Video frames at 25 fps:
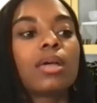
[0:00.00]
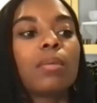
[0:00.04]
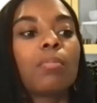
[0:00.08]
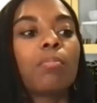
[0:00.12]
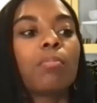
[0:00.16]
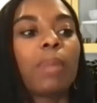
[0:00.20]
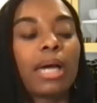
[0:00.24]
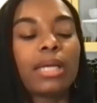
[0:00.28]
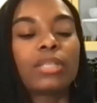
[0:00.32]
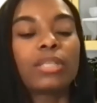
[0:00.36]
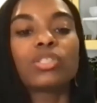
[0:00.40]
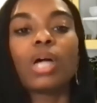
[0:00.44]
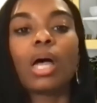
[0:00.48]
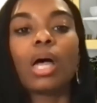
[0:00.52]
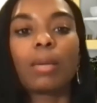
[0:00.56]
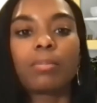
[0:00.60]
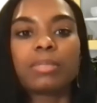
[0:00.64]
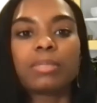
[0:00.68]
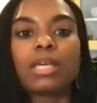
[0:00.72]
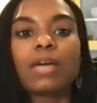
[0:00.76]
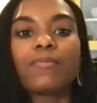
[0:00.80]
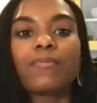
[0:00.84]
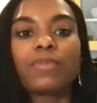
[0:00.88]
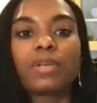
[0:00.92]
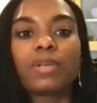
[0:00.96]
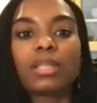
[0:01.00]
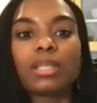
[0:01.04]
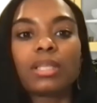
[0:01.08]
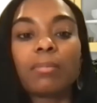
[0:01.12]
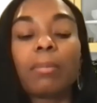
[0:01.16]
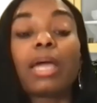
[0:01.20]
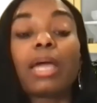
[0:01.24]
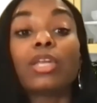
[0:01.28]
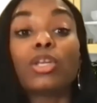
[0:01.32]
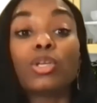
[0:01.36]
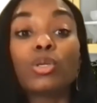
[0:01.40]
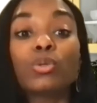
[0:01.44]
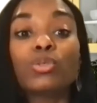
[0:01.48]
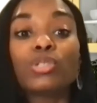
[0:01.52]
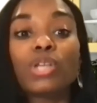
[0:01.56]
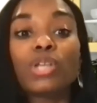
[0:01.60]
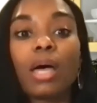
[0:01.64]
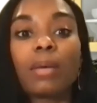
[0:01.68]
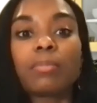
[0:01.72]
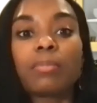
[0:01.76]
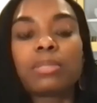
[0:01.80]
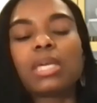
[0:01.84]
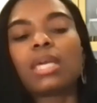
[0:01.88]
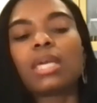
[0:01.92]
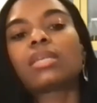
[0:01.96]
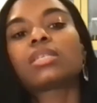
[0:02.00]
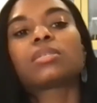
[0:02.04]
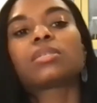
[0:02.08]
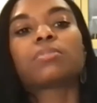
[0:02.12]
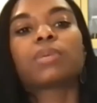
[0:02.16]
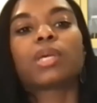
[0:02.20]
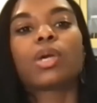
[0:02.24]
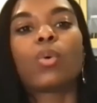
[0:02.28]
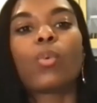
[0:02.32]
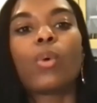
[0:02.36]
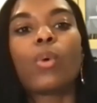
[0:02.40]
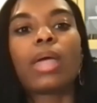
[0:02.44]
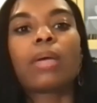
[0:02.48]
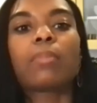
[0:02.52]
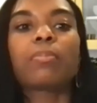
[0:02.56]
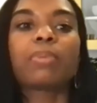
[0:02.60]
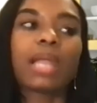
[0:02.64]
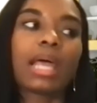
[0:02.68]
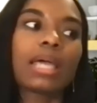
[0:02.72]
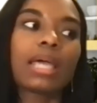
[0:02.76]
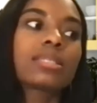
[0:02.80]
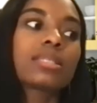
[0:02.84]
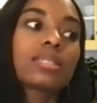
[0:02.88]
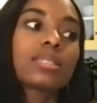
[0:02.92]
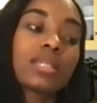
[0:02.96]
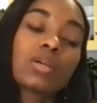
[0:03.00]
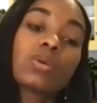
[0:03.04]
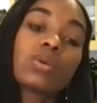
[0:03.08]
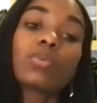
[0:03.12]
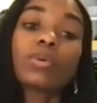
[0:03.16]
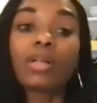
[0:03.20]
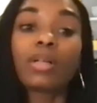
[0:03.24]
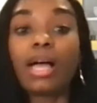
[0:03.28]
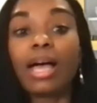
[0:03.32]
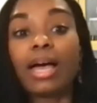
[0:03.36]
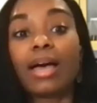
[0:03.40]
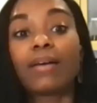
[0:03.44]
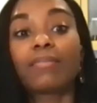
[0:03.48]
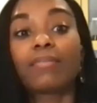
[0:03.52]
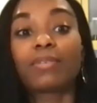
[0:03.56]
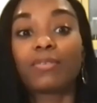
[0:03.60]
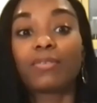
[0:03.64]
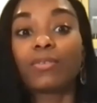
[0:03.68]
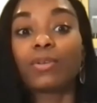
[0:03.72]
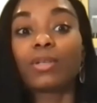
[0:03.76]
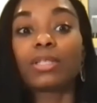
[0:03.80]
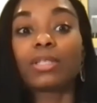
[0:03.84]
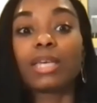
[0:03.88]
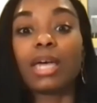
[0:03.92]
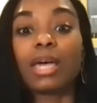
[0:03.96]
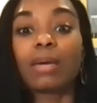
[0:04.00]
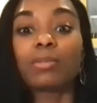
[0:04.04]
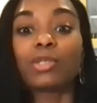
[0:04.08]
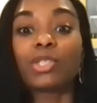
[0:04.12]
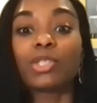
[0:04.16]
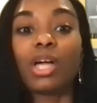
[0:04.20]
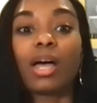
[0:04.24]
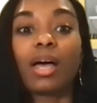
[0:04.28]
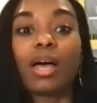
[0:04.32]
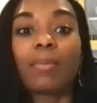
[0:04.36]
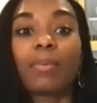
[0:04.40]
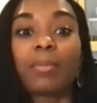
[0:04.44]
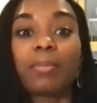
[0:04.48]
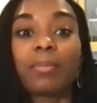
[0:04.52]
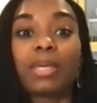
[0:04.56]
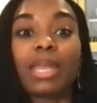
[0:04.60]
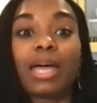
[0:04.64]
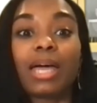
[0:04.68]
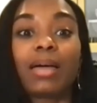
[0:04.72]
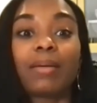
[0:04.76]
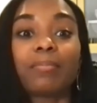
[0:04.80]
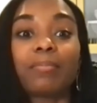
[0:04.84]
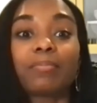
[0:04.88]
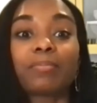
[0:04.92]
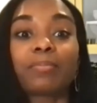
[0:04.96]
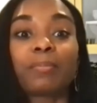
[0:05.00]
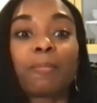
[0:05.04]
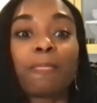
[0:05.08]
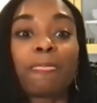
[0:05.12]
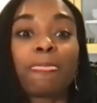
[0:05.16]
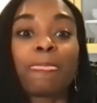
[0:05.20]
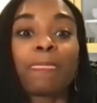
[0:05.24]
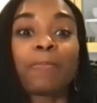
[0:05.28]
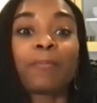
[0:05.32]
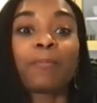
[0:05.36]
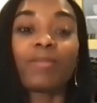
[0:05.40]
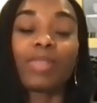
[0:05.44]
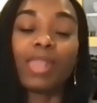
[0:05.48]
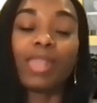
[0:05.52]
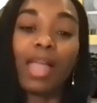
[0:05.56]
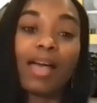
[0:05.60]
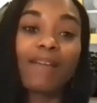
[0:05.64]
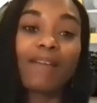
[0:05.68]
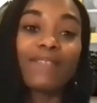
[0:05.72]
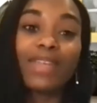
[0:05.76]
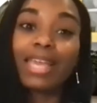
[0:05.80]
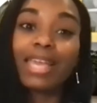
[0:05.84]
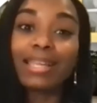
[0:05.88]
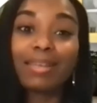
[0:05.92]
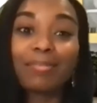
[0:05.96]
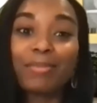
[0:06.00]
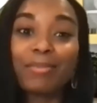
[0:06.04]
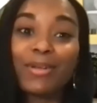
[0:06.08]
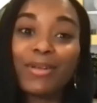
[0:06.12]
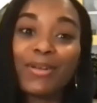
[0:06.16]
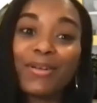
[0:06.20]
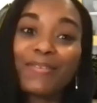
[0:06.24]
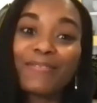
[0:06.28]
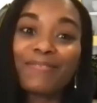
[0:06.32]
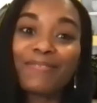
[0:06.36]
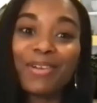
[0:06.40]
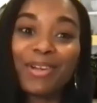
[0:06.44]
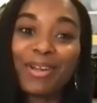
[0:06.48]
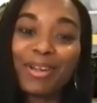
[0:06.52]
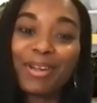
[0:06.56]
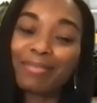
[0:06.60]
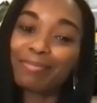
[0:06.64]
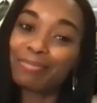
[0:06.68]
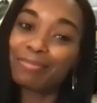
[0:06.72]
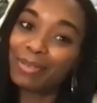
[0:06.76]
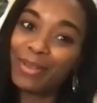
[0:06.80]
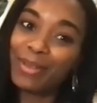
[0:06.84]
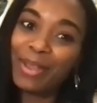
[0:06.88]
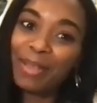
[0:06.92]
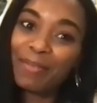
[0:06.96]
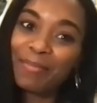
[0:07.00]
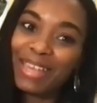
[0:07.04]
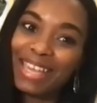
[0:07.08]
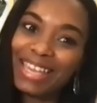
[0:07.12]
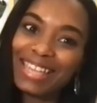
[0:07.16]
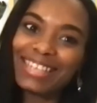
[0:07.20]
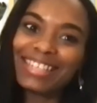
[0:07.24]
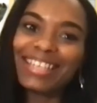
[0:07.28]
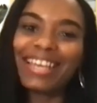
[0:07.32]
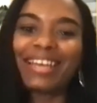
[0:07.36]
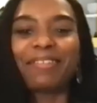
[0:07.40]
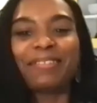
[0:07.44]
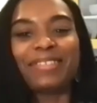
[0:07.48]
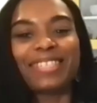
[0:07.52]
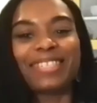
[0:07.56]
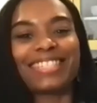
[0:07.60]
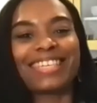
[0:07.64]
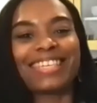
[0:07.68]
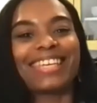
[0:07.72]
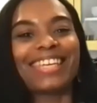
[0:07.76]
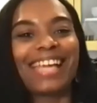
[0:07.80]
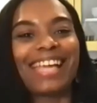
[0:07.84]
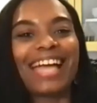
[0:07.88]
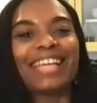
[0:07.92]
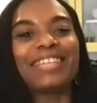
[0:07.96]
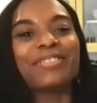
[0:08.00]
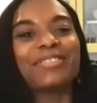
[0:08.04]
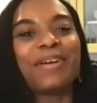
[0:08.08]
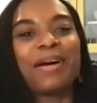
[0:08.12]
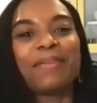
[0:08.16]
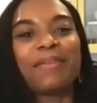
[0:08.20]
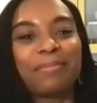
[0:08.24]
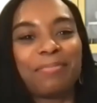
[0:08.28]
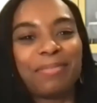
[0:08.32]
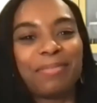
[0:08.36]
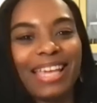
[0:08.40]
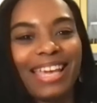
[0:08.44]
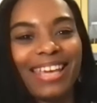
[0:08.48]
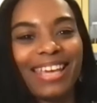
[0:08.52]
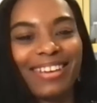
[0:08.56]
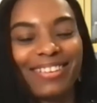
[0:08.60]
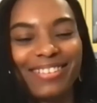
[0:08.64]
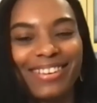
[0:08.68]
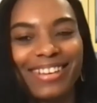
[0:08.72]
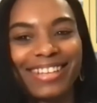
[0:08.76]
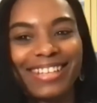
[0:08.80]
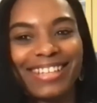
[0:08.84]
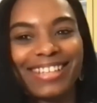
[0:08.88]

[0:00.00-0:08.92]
my job definitely, my new job takes me away. But I still will have a full time job. I mean, I'm available for employment. I'm just kidding. I do have a plan already.